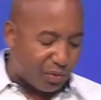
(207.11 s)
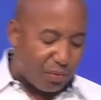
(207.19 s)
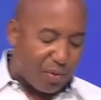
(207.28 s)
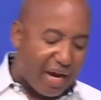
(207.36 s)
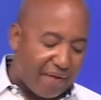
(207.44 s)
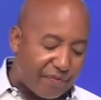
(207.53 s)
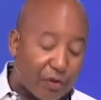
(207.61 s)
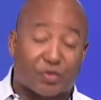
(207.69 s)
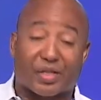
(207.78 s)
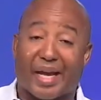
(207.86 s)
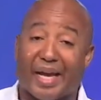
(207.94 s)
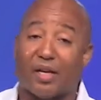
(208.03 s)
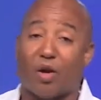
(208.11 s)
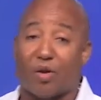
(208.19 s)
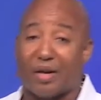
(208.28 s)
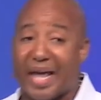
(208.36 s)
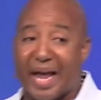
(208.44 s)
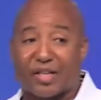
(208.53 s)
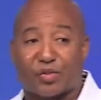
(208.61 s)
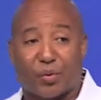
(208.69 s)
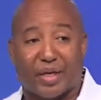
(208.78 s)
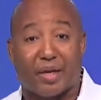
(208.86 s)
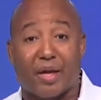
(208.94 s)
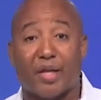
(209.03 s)
We read verse 8 on last
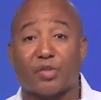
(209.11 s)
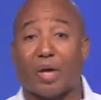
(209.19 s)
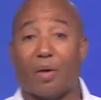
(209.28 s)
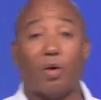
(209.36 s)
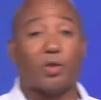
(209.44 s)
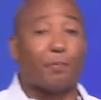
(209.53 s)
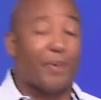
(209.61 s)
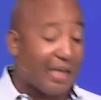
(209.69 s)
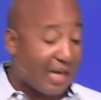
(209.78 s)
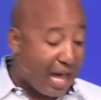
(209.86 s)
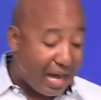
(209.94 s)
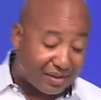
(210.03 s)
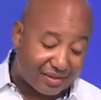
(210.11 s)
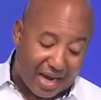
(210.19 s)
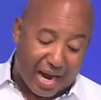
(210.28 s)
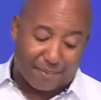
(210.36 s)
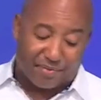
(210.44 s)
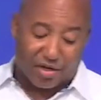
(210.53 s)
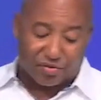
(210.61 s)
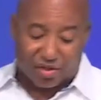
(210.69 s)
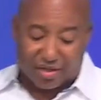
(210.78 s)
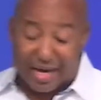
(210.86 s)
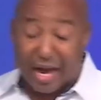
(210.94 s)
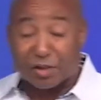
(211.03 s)
week, so I won't spend a lot of time there today.